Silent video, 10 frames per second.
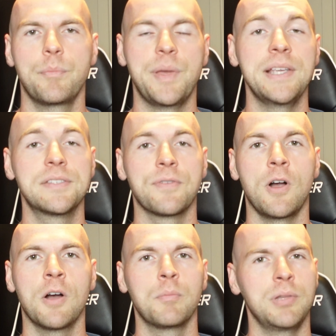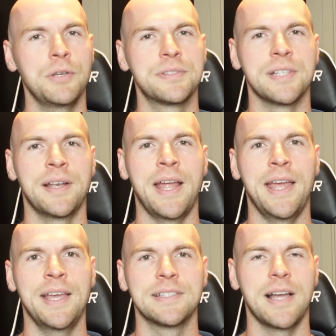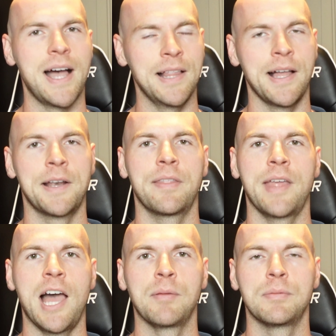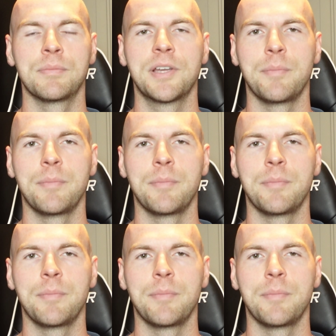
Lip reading: Peace Frog Blue Sunday is a highlight of the album,